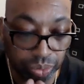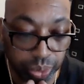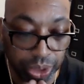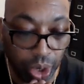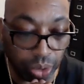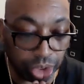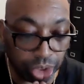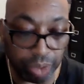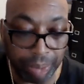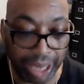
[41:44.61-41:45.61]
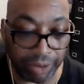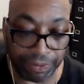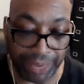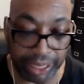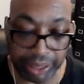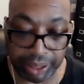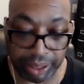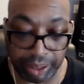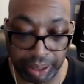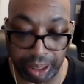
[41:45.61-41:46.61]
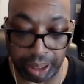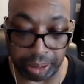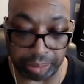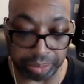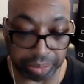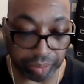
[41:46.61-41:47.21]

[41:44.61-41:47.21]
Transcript: We know that you're a man of faith, and